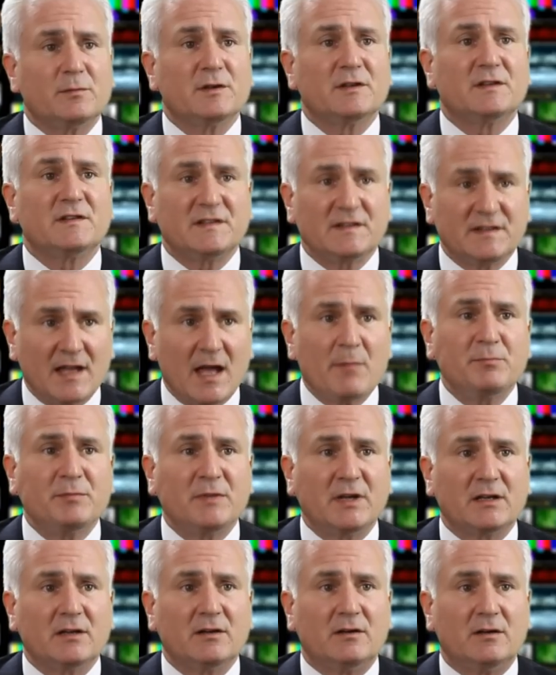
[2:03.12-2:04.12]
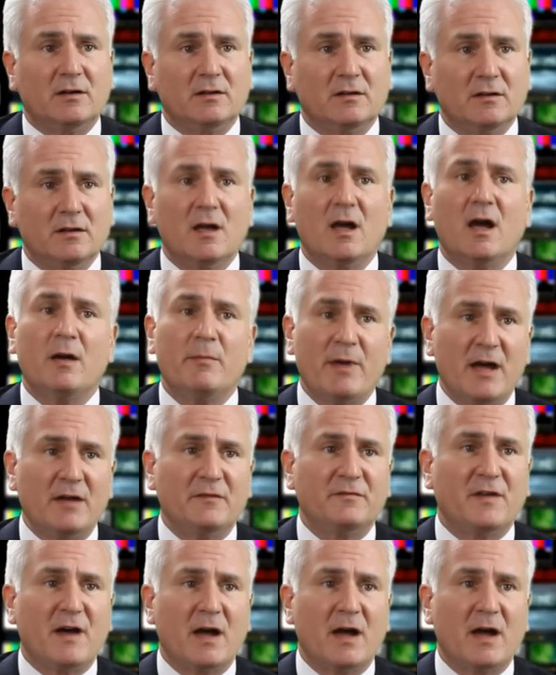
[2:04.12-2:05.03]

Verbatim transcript: were skeptical about